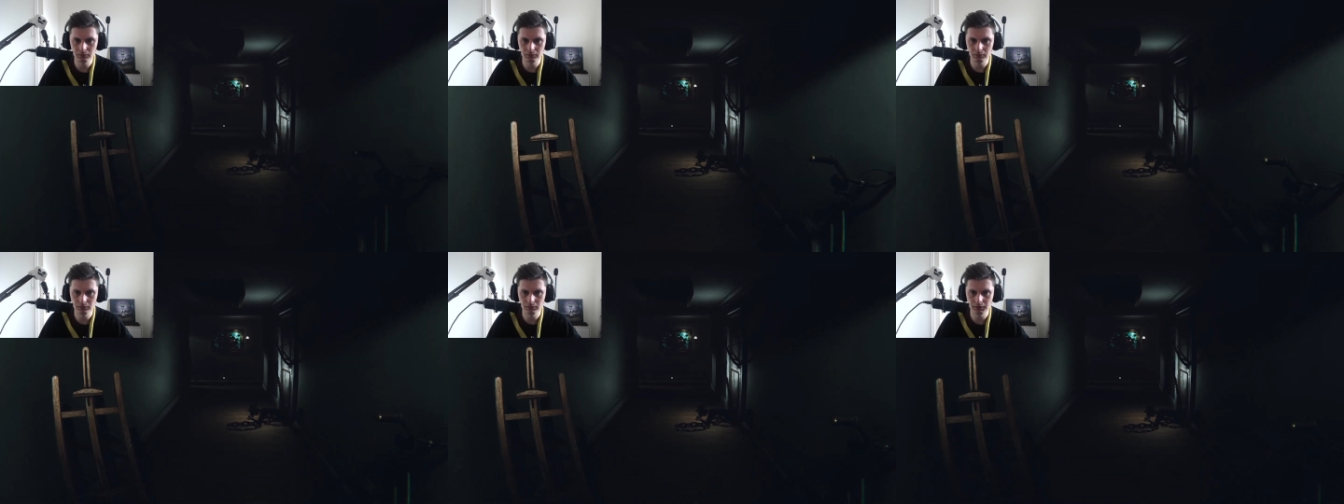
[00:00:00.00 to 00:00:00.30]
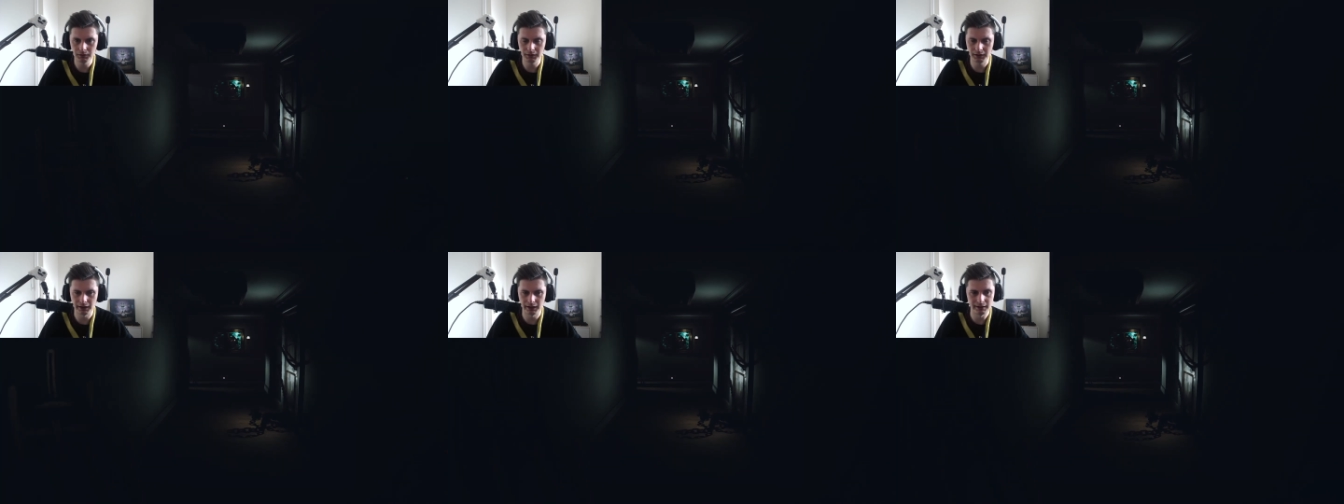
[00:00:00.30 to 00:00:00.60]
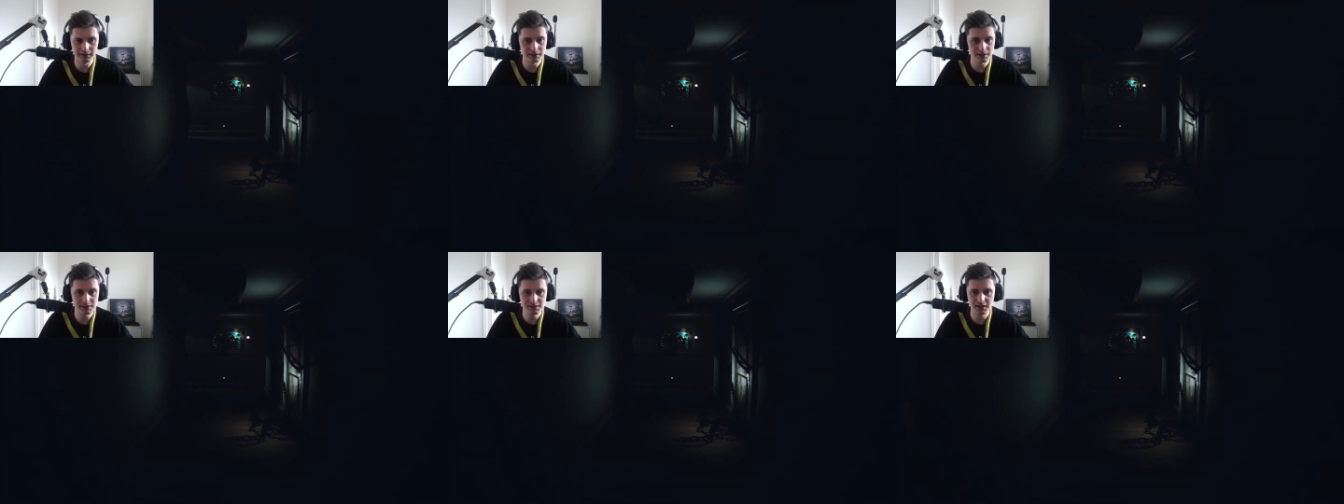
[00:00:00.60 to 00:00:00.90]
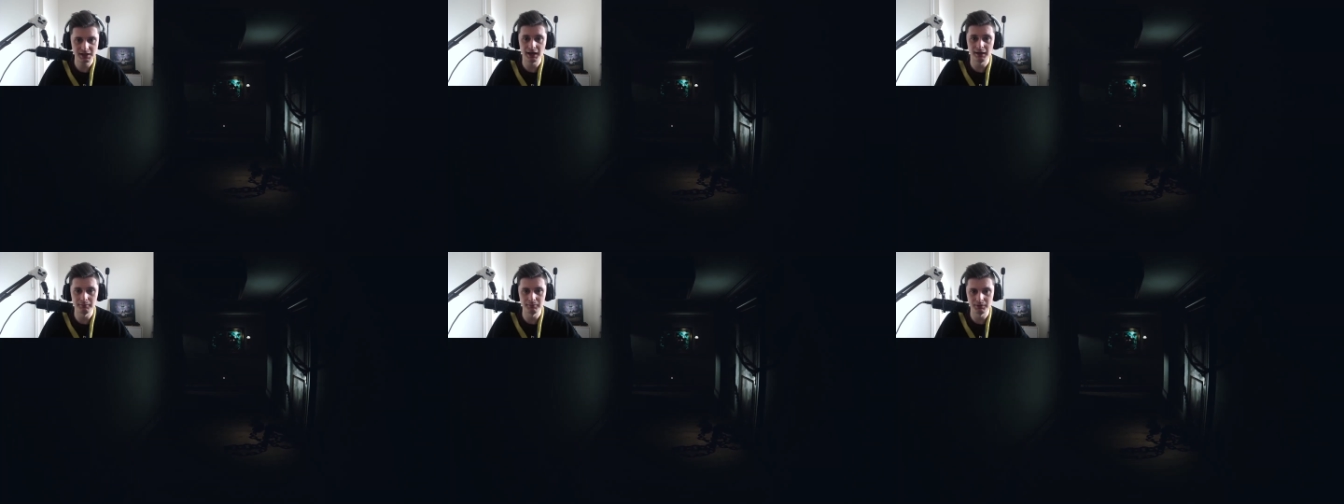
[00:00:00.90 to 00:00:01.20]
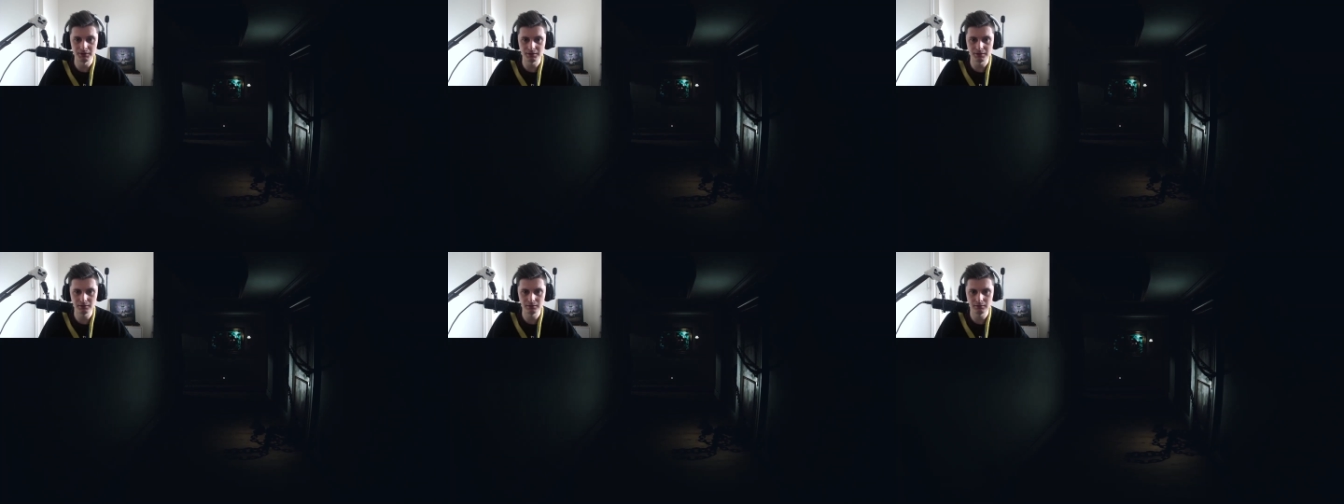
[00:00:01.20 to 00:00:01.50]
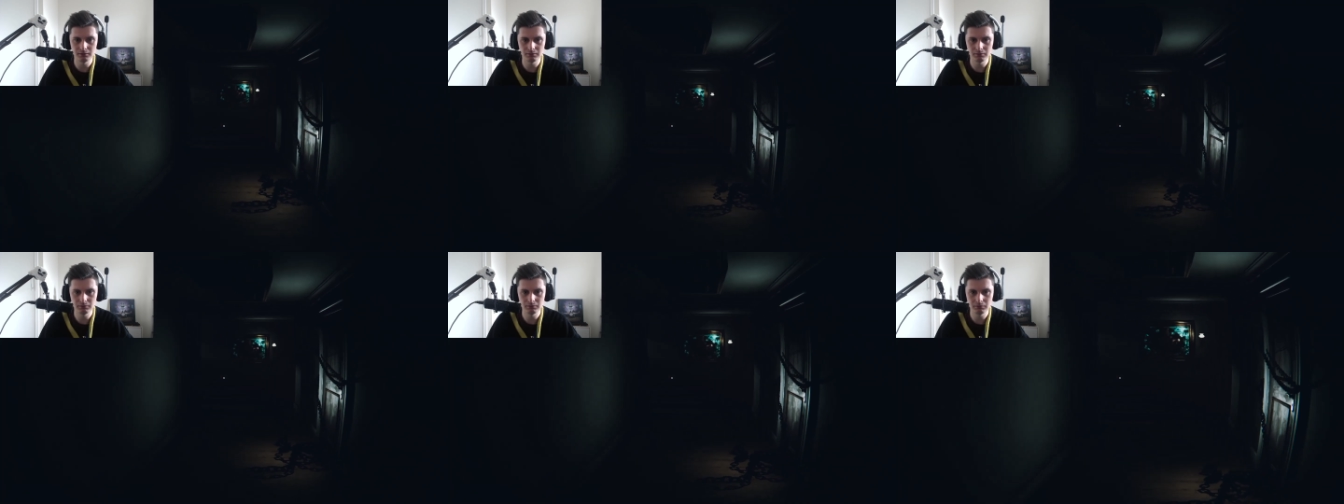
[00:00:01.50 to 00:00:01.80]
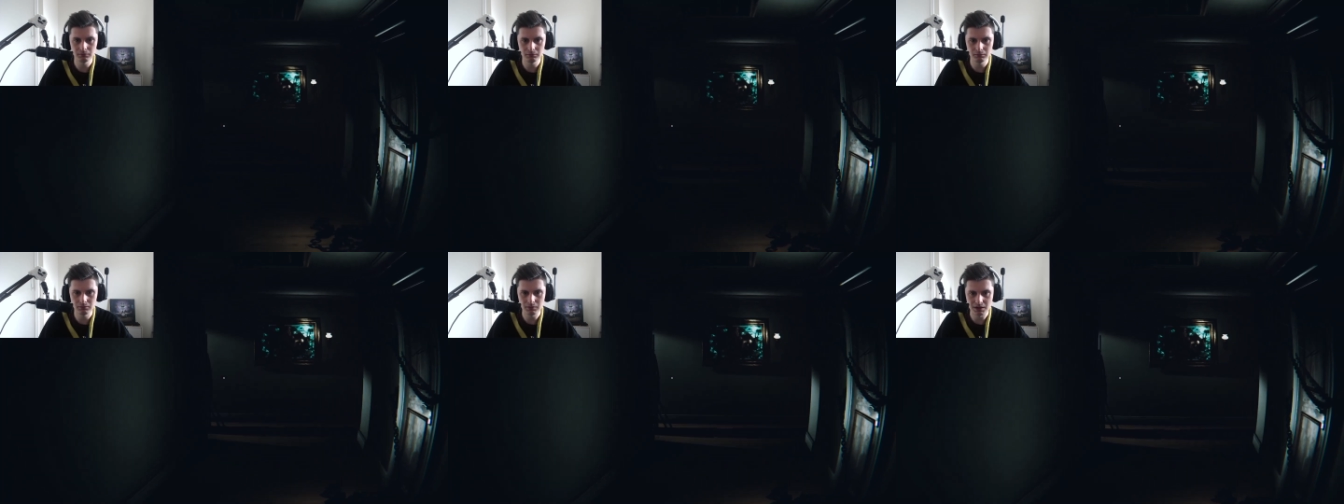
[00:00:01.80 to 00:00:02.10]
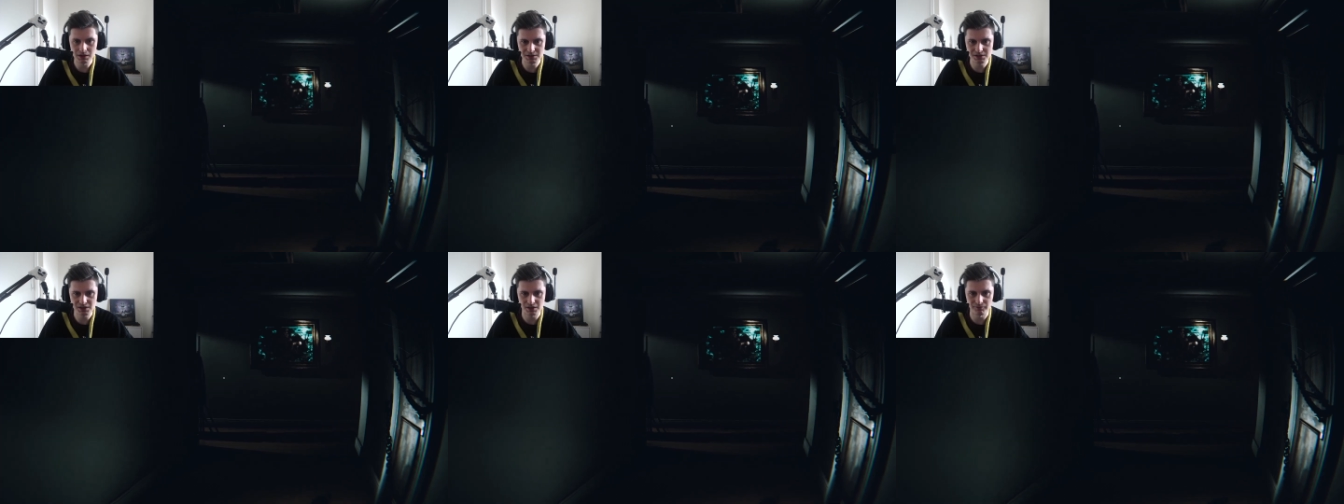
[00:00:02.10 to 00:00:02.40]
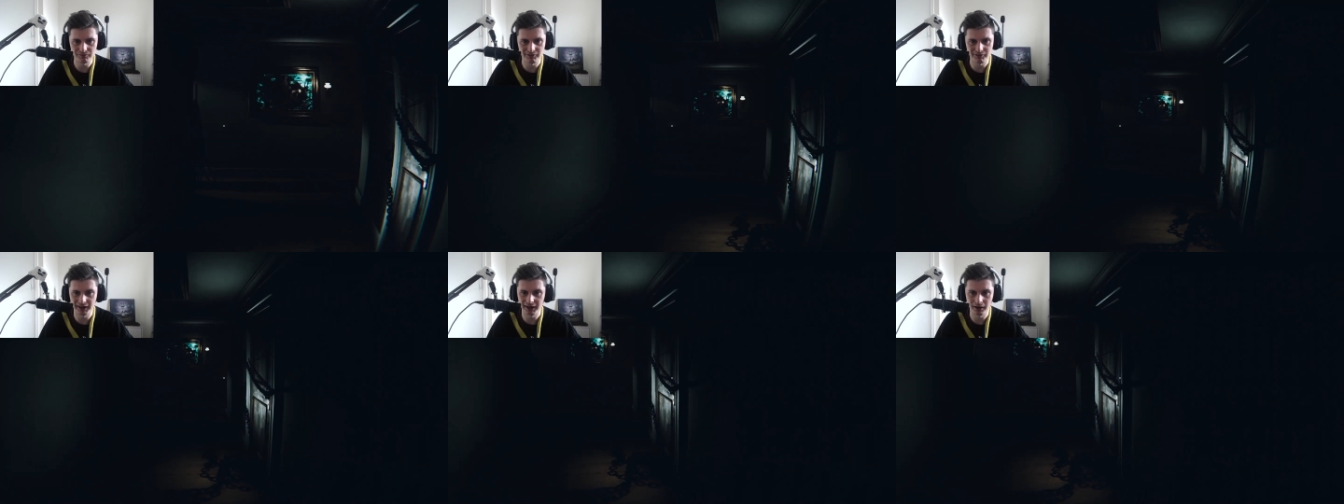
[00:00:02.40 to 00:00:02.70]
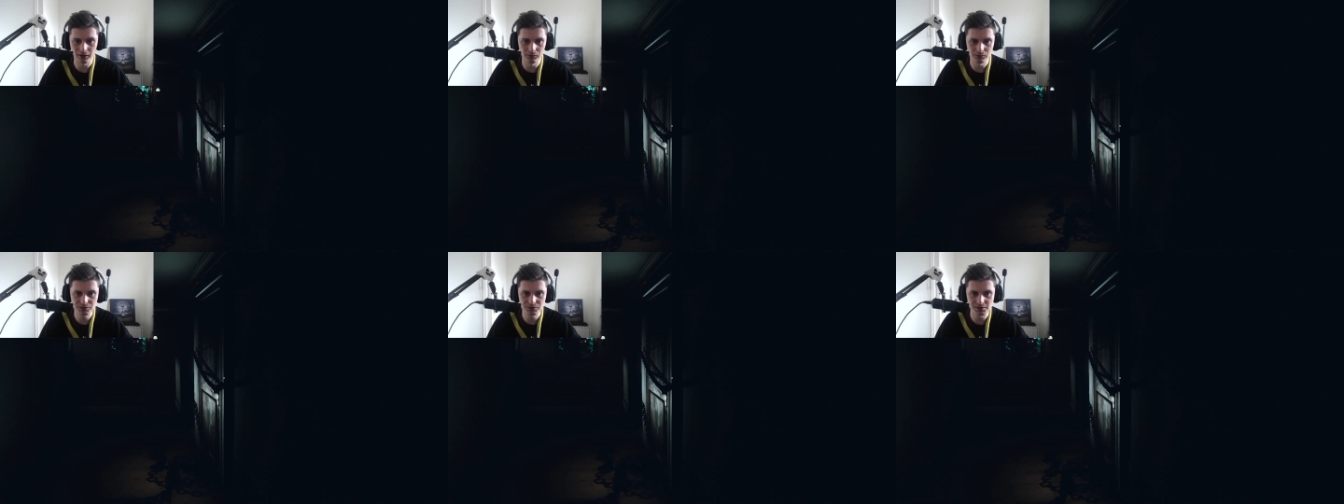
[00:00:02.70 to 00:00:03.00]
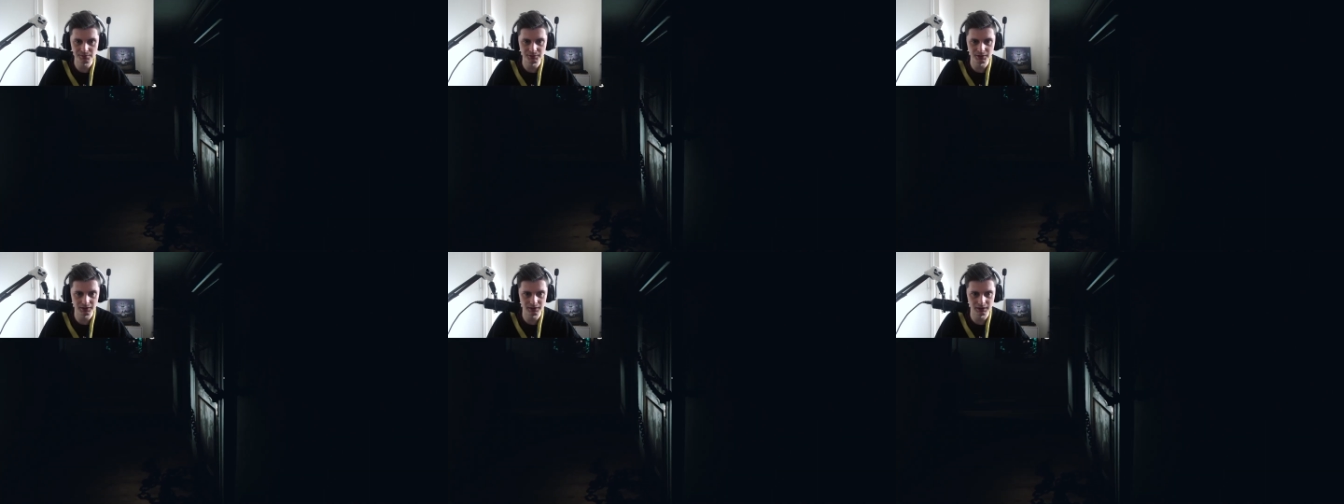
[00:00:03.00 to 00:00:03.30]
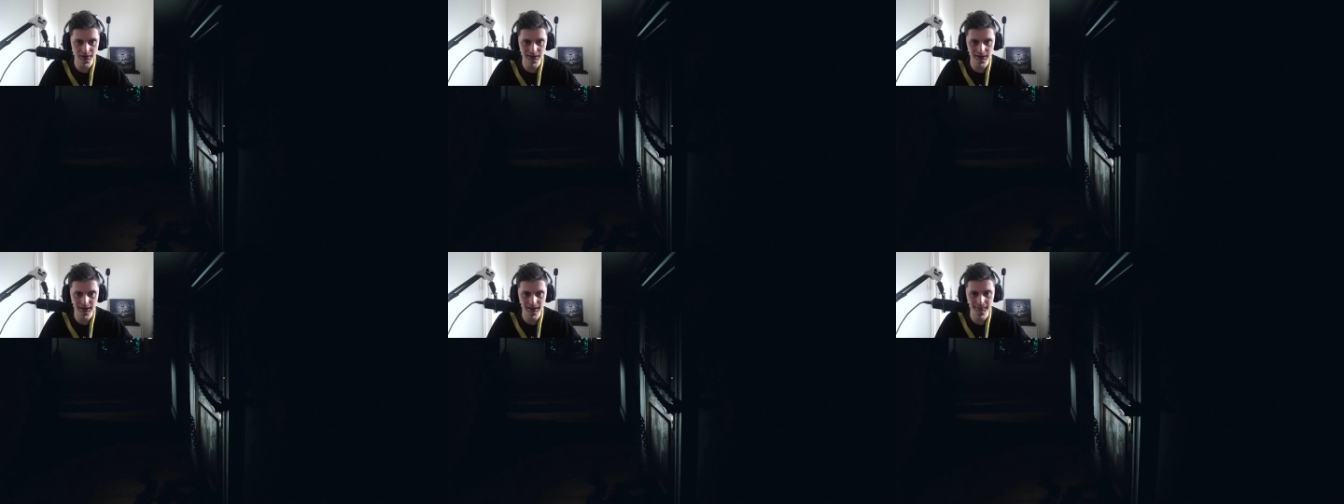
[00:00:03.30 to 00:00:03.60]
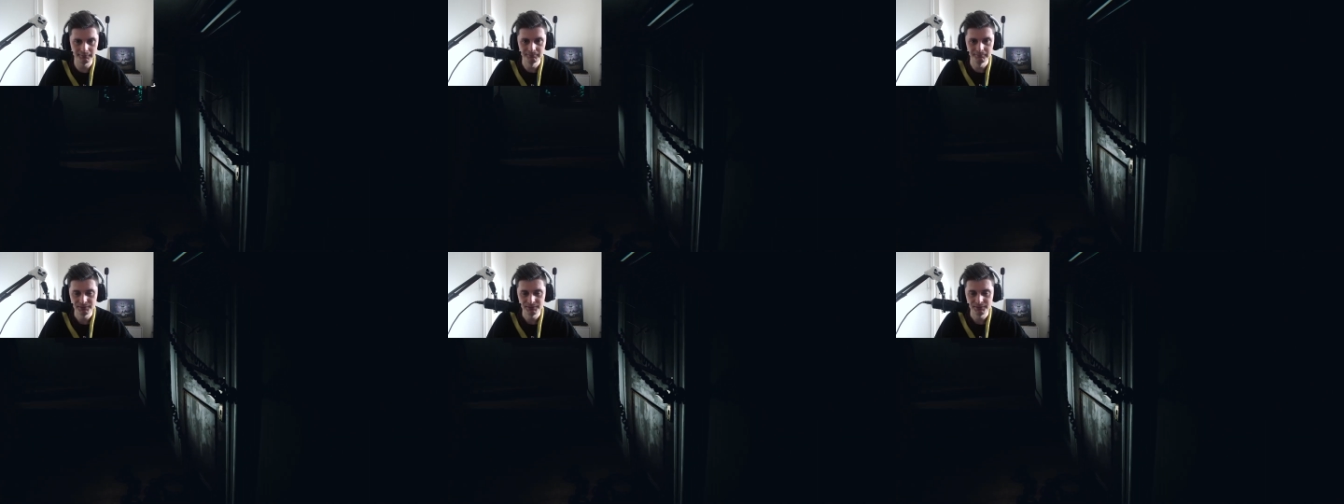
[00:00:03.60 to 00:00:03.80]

Okay, this game is is something else, I'm not gonna lie.